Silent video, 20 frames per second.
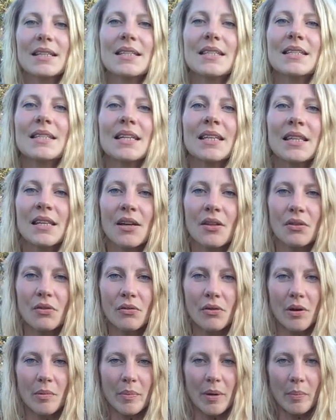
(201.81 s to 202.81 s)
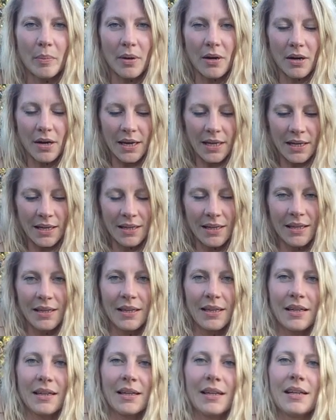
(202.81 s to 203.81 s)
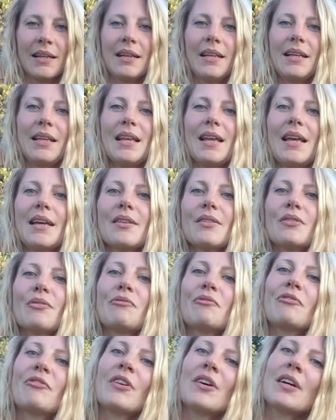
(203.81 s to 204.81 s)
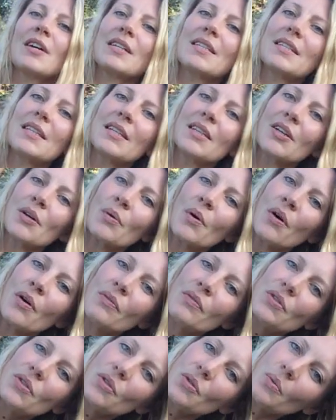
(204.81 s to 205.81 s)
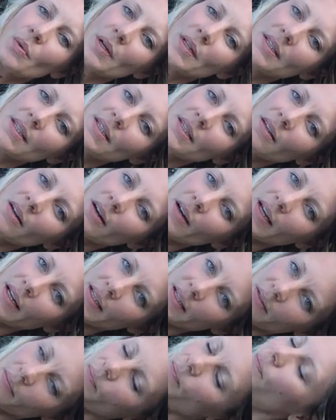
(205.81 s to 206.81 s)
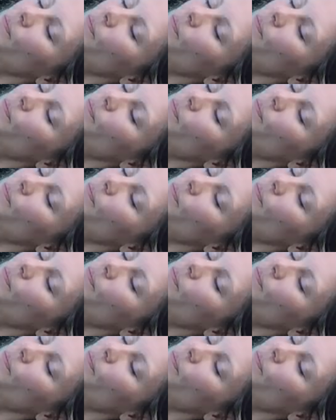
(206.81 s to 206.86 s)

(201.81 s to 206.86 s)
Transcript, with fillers: Let's take the other arm up high. Lengthen first, then go over to one side.